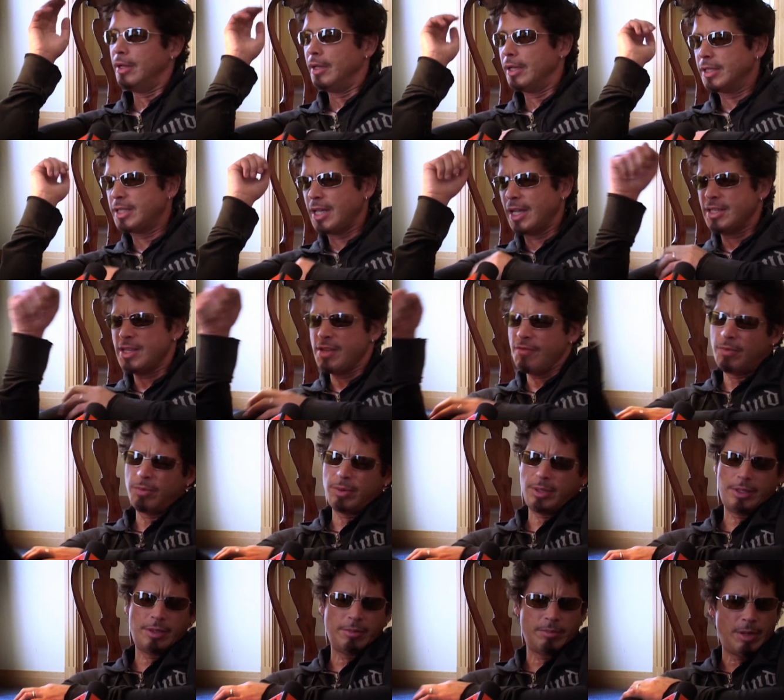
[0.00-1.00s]
Because I actually have a
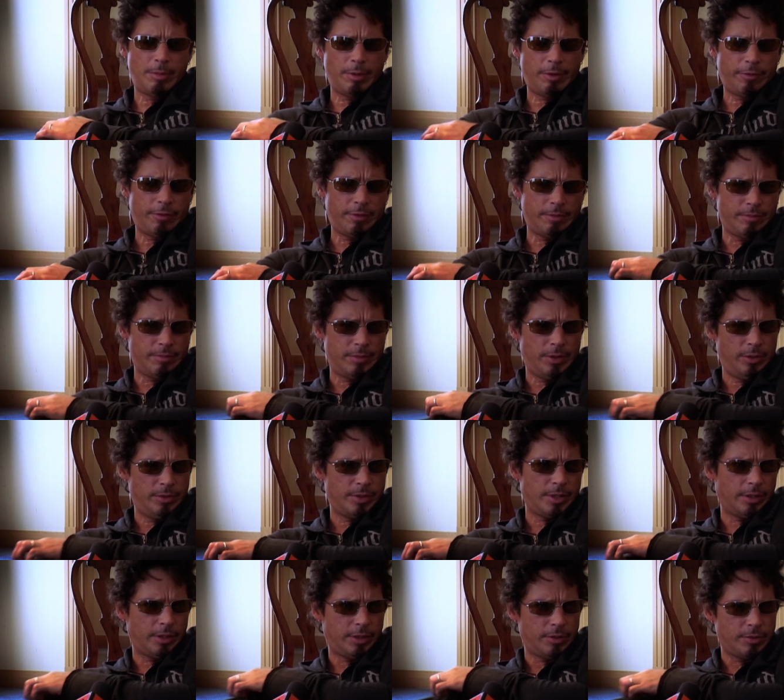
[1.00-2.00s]
really good memory for
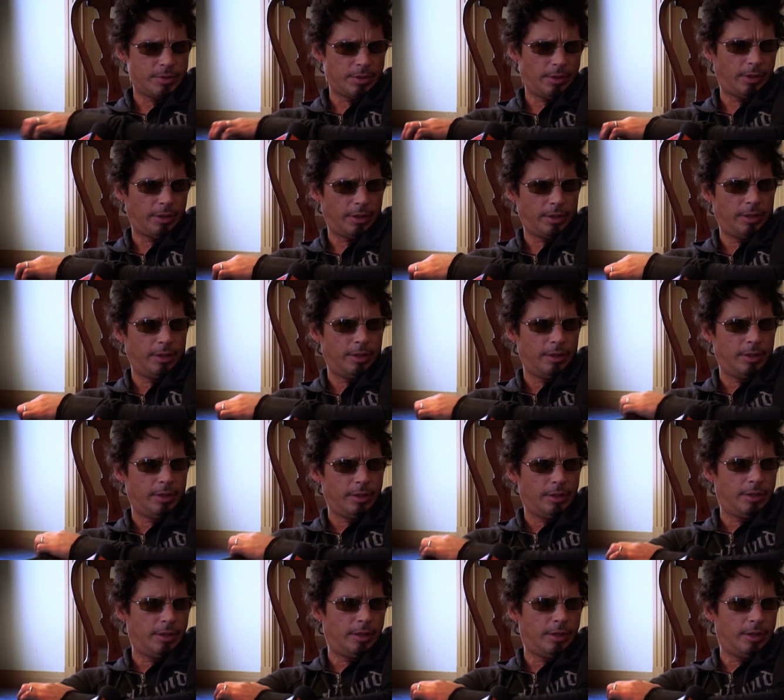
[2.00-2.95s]
music usually. Hmm.